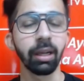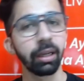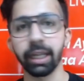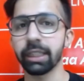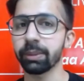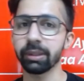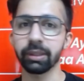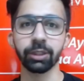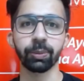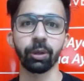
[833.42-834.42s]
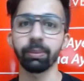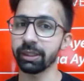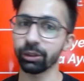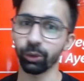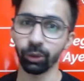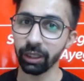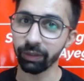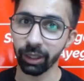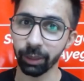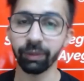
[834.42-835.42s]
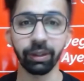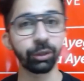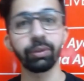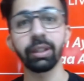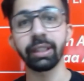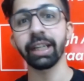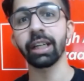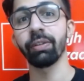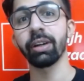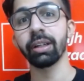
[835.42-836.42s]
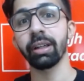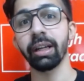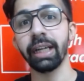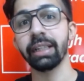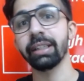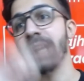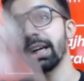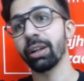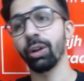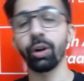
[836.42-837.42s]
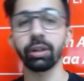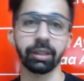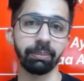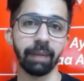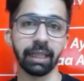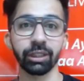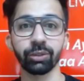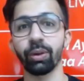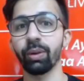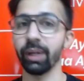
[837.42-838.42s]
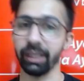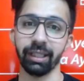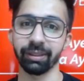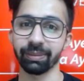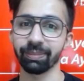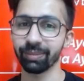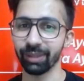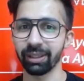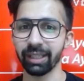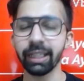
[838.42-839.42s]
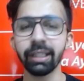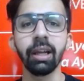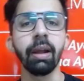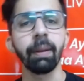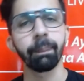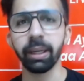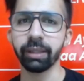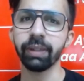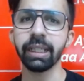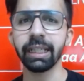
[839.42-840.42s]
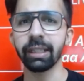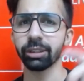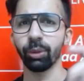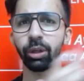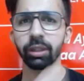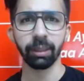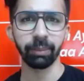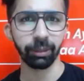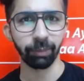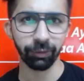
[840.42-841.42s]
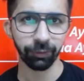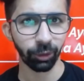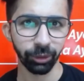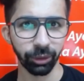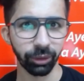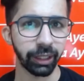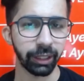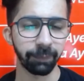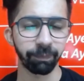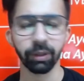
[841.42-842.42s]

Guys, but this promise is only available when you will take our entire long-term batches for 1 year. All right. But we need a small commitment from your end.